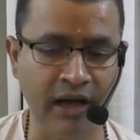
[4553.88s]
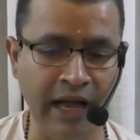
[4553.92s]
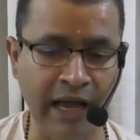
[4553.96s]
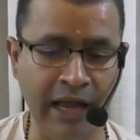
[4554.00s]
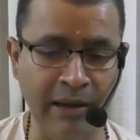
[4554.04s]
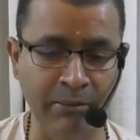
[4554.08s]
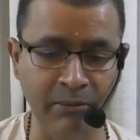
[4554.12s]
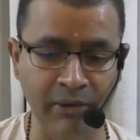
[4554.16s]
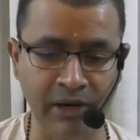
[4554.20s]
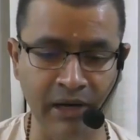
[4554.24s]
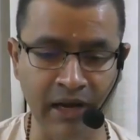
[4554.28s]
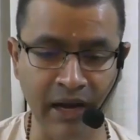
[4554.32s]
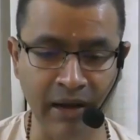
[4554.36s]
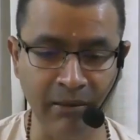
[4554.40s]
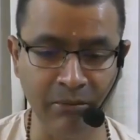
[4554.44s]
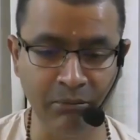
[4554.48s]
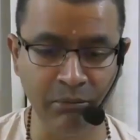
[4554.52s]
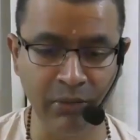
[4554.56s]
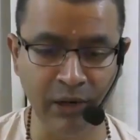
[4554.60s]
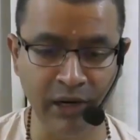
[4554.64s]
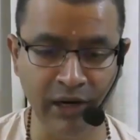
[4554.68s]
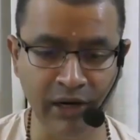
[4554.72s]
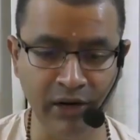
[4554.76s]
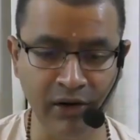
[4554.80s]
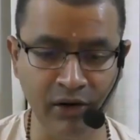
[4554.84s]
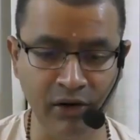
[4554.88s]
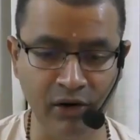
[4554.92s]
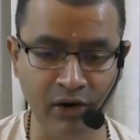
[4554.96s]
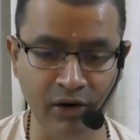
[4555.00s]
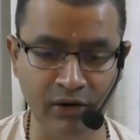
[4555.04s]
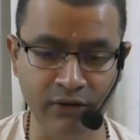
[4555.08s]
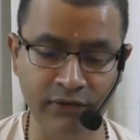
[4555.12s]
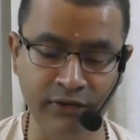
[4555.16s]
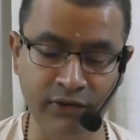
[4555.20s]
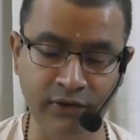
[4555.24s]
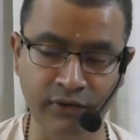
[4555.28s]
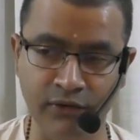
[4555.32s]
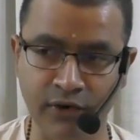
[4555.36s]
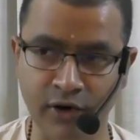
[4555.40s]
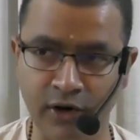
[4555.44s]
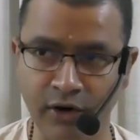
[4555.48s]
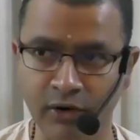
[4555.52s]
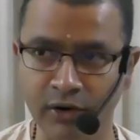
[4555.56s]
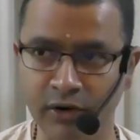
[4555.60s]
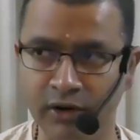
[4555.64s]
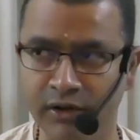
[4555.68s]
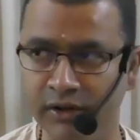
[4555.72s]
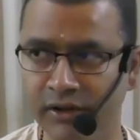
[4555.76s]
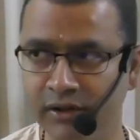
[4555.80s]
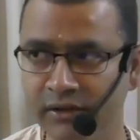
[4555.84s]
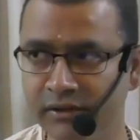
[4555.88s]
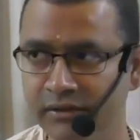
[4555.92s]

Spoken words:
I am gambling of the fraudulent.